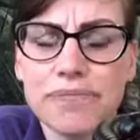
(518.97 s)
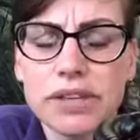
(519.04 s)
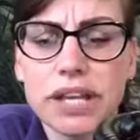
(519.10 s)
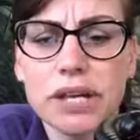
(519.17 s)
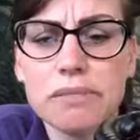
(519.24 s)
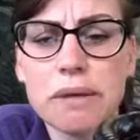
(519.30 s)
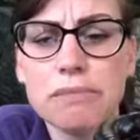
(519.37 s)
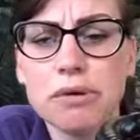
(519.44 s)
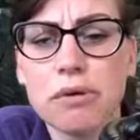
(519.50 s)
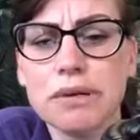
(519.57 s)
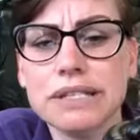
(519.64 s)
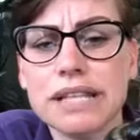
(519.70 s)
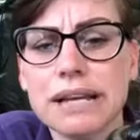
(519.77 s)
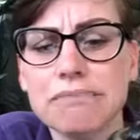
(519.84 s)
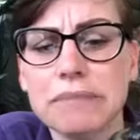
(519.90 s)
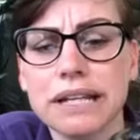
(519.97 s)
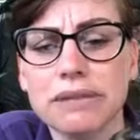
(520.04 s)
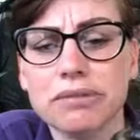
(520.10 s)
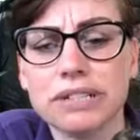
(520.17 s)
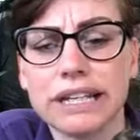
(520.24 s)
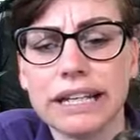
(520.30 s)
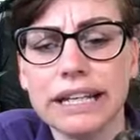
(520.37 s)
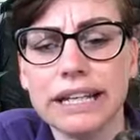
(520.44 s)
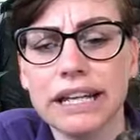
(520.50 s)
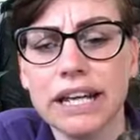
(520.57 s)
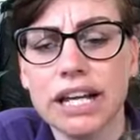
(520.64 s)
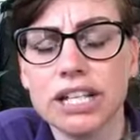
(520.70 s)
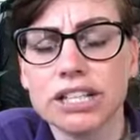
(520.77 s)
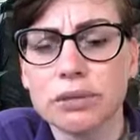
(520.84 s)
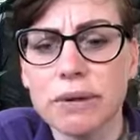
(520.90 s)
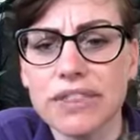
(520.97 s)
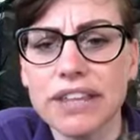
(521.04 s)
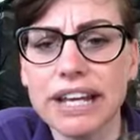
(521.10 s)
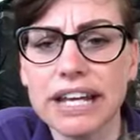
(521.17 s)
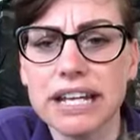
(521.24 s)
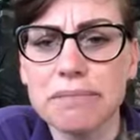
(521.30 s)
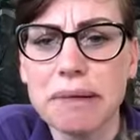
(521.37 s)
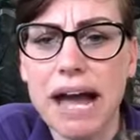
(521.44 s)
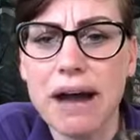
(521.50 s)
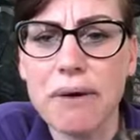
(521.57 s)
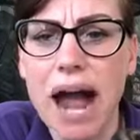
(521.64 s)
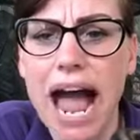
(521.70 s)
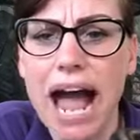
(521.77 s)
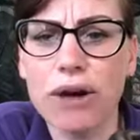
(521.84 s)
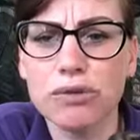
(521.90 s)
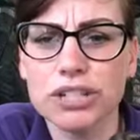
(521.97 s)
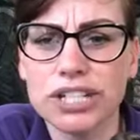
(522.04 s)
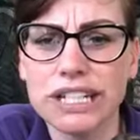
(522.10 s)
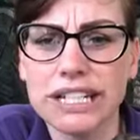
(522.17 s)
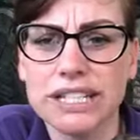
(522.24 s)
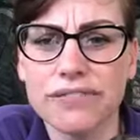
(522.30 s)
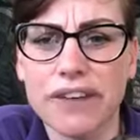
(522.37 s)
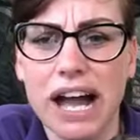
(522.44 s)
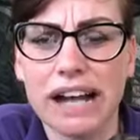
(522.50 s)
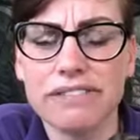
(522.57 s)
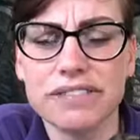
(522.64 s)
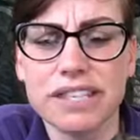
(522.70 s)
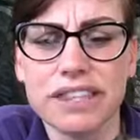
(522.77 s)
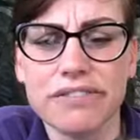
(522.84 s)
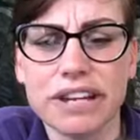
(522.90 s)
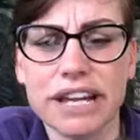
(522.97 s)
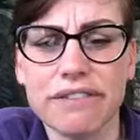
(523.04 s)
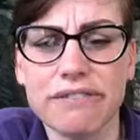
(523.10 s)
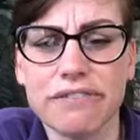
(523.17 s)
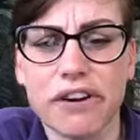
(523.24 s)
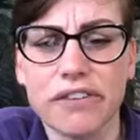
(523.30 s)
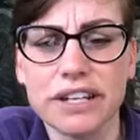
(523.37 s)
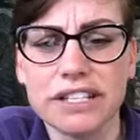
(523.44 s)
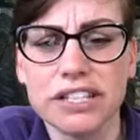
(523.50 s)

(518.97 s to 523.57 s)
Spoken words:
Can you remember what we said Millie would eat? So we're thinking about how she survives in the rainforest,